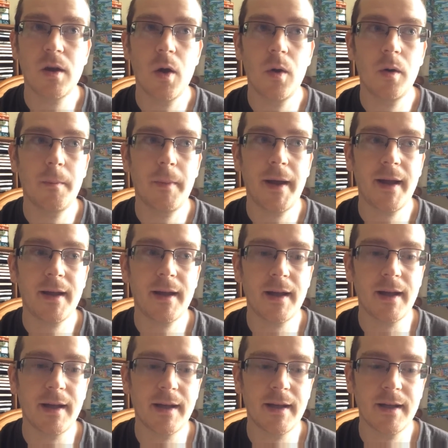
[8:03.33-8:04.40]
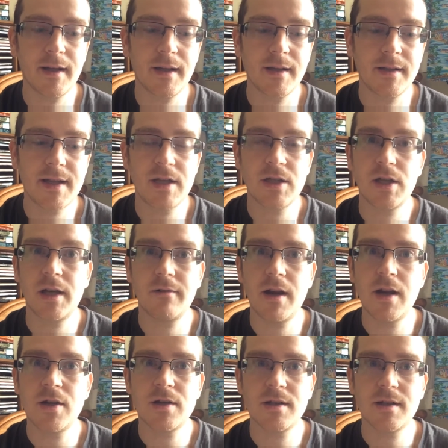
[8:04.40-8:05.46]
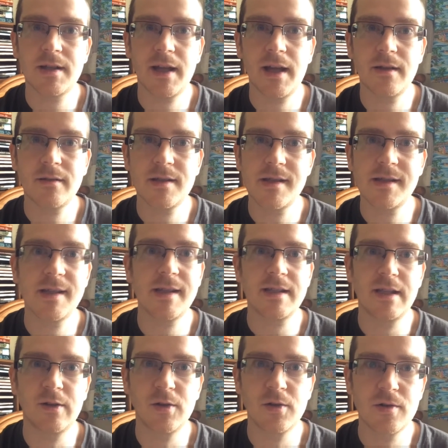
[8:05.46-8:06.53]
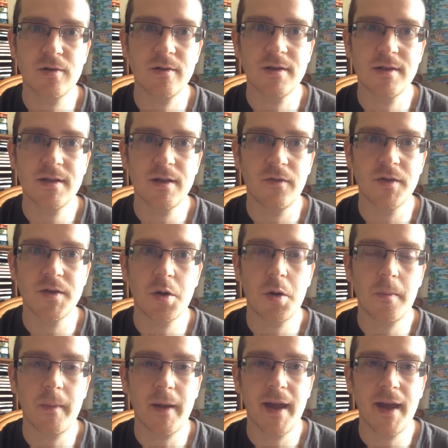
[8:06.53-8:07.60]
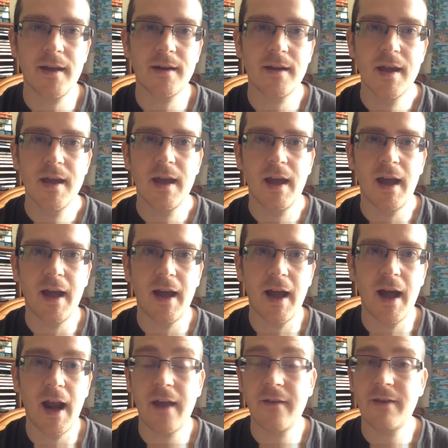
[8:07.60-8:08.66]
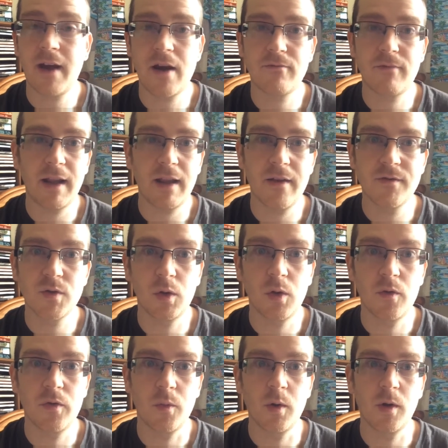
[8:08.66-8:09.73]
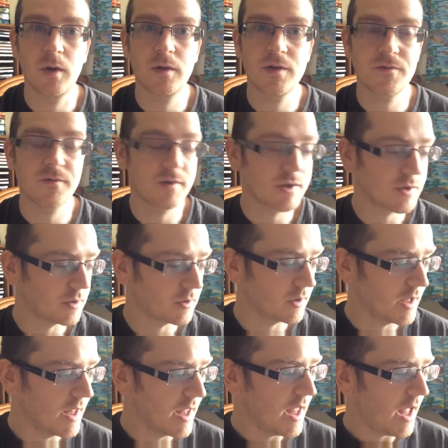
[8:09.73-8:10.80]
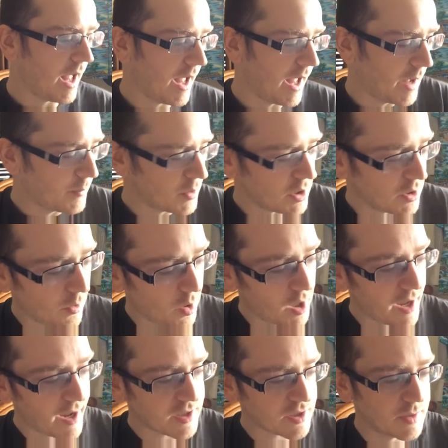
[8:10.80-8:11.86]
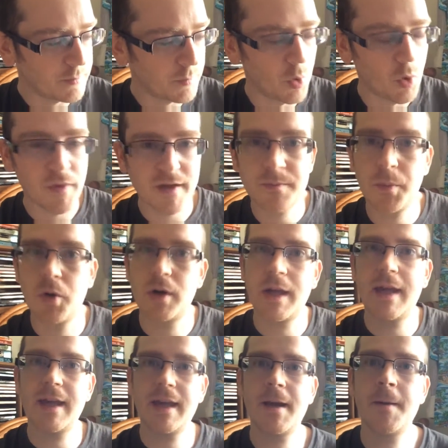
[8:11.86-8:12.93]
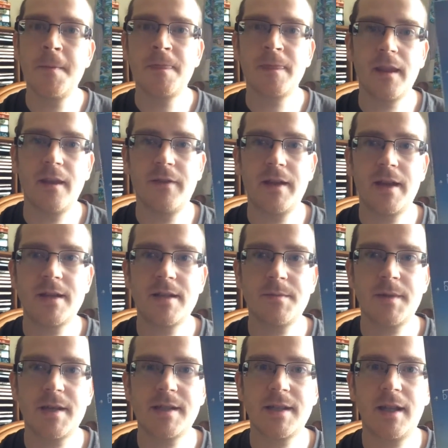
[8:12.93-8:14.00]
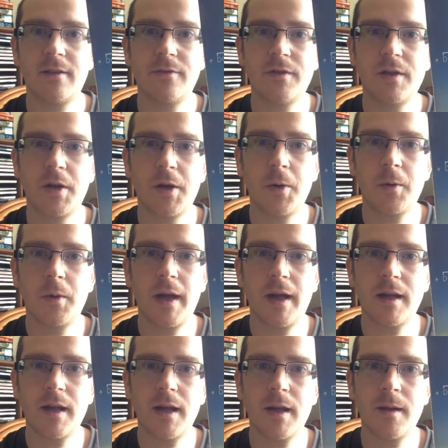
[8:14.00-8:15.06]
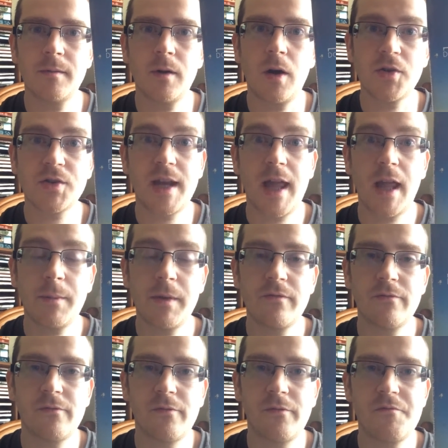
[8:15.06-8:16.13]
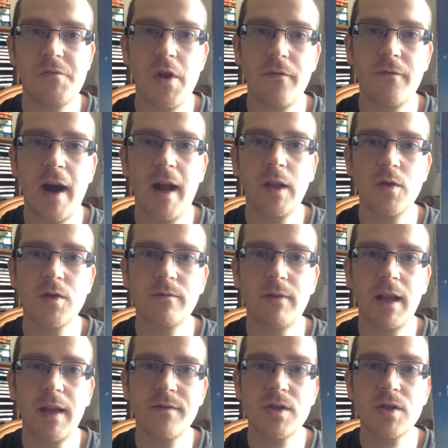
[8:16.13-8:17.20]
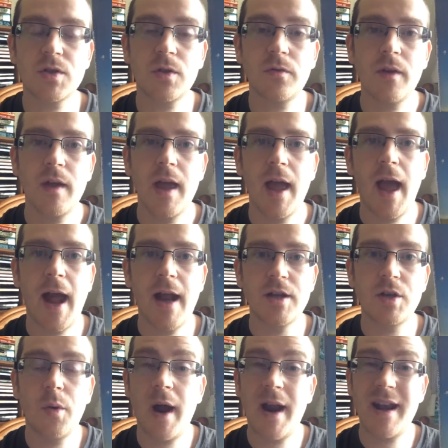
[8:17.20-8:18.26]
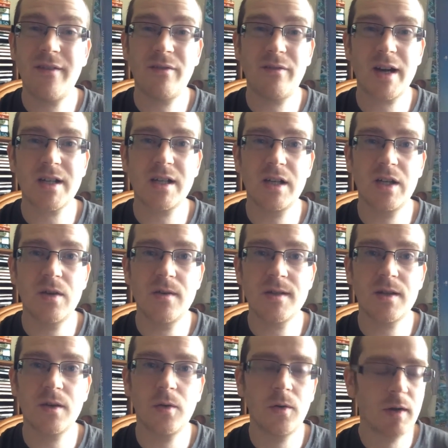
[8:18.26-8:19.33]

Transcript: going back 10 generations now to the 1600s off the top of my head, and I found relatives all over the world as a result. But you know what, I actually bought this book here thinking to myself, you know, I was going to help me, you know, find loads of relatives and stuff, and you know what? I never actually used it